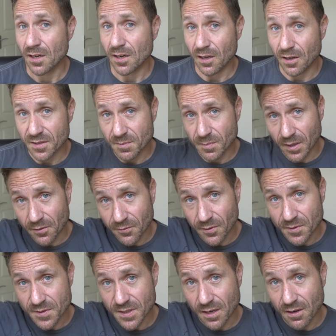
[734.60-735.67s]
Last month
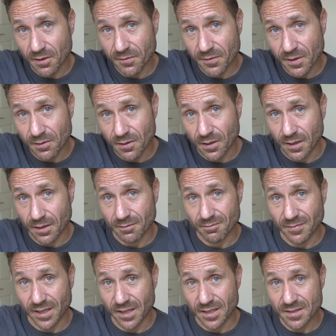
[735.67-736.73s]
or so I feel like
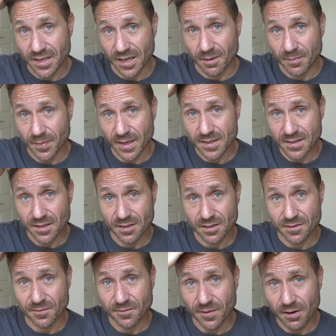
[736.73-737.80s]
it is getting better.
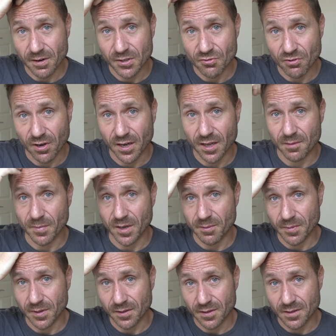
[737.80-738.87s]
It's very dry at the
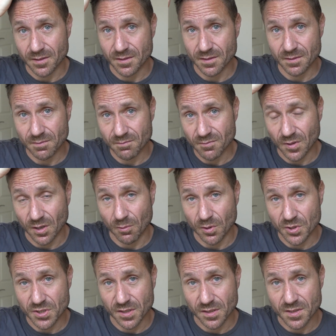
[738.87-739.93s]
moment because I
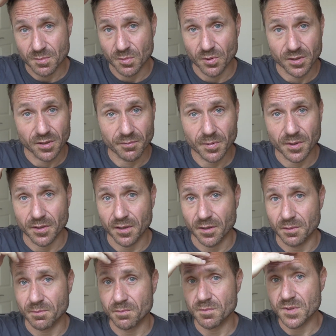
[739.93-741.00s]
washed it this morning. I put
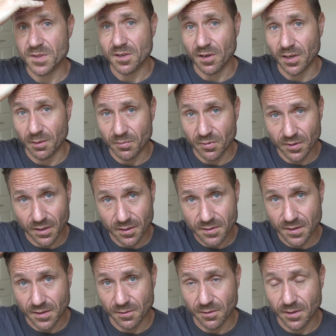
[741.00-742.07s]
no styling products
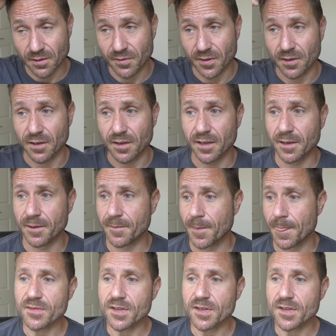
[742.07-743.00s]
in or anything like that.